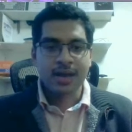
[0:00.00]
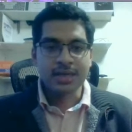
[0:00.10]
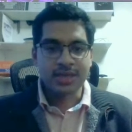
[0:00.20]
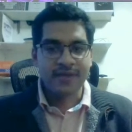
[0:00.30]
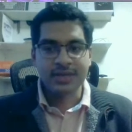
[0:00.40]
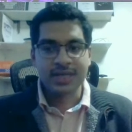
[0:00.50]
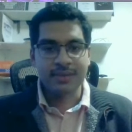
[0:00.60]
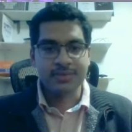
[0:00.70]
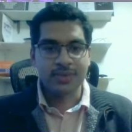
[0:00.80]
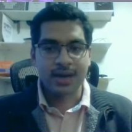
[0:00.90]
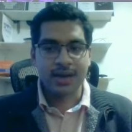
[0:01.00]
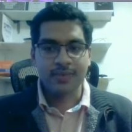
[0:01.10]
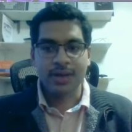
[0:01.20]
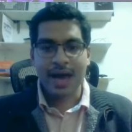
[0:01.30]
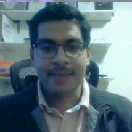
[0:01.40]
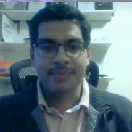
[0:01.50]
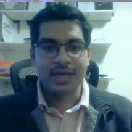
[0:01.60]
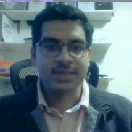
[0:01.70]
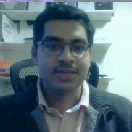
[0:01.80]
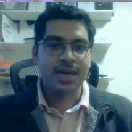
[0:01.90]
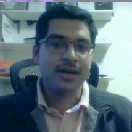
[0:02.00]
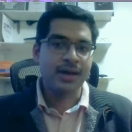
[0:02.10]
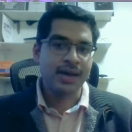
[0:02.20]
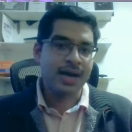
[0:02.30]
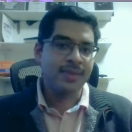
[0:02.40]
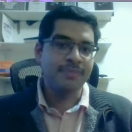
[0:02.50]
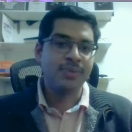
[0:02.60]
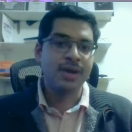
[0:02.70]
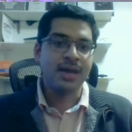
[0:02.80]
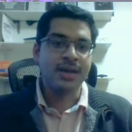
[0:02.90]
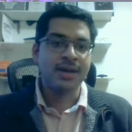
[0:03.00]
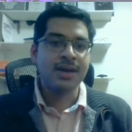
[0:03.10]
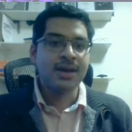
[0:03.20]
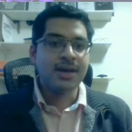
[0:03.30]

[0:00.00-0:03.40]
Because oftentimes what will happen is I might put in